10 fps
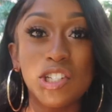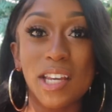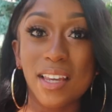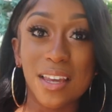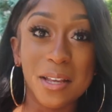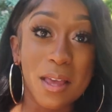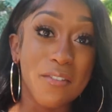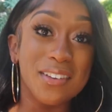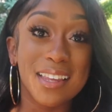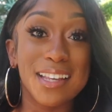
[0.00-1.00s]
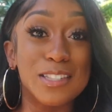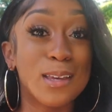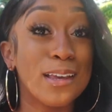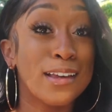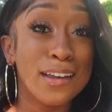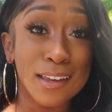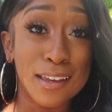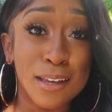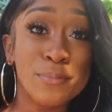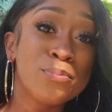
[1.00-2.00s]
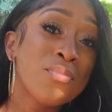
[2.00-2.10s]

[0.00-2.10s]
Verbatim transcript: chicken. Everything is looking good.